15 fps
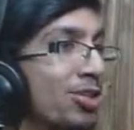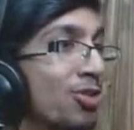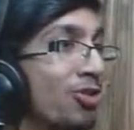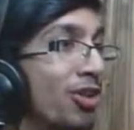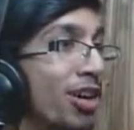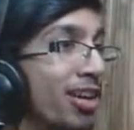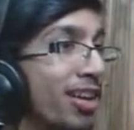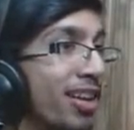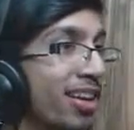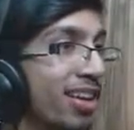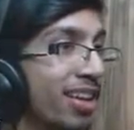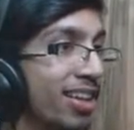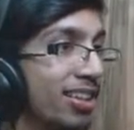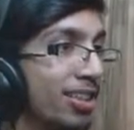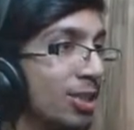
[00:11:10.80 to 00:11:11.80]
it's fun.
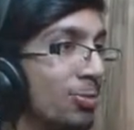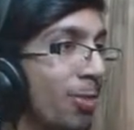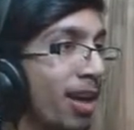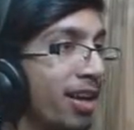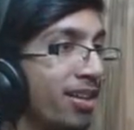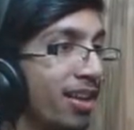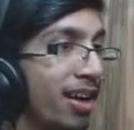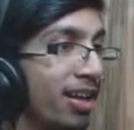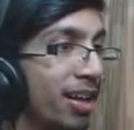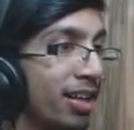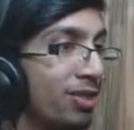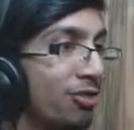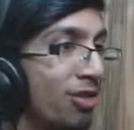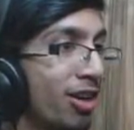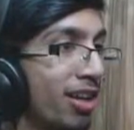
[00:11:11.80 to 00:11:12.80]
This part,
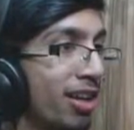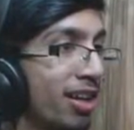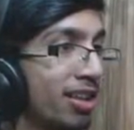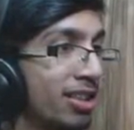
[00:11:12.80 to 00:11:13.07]
it's fun.